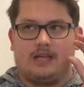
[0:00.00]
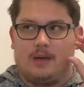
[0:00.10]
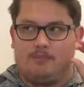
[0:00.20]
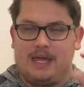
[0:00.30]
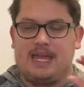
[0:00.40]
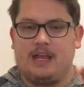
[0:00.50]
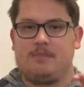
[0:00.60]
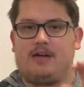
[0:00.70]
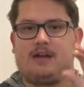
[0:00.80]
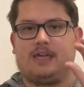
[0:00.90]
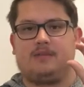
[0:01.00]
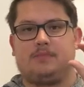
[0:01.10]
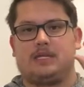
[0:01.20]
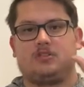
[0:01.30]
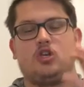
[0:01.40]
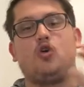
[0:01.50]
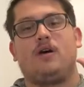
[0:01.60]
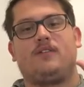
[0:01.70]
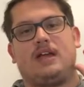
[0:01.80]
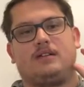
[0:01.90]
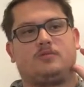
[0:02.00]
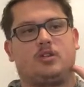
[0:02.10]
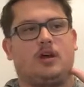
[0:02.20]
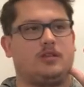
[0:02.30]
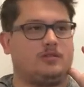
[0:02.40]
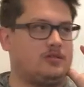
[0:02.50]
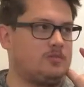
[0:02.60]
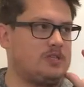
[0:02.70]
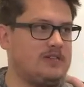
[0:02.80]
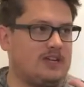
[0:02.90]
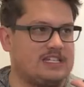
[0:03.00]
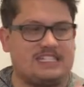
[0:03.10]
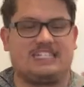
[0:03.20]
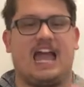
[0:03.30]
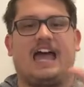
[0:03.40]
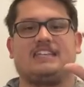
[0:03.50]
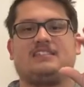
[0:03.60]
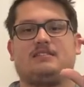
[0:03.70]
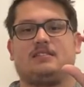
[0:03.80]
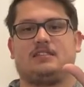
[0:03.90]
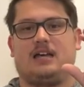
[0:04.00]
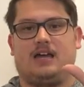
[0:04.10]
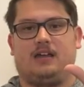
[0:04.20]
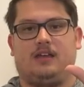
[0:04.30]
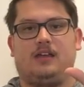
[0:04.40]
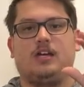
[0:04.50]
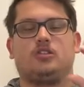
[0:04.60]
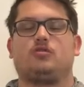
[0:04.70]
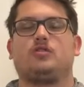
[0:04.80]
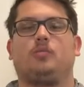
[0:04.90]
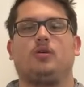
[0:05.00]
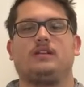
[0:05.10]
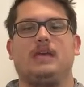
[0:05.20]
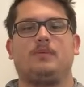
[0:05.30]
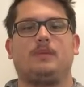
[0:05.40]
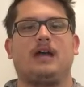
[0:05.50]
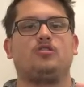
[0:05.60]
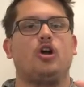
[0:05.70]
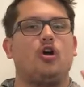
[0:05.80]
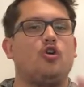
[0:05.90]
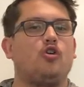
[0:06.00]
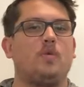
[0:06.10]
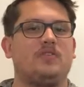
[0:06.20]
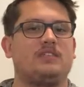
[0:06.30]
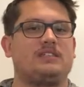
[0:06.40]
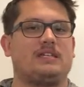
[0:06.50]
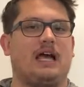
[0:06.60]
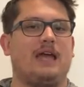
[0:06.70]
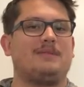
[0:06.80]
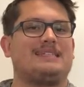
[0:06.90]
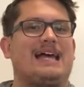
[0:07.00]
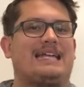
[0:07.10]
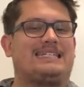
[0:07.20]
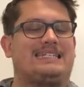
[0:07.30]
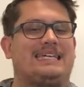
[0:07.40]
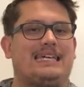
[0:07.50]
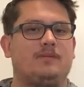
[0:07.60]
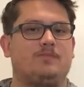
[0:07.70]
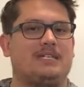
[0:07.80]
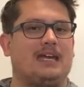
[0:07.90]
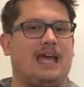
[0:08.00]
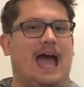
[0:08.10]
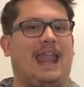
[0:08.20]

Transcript: being an American means you have a specific status in society. So it's important to keep in mind who at this time is not deemed at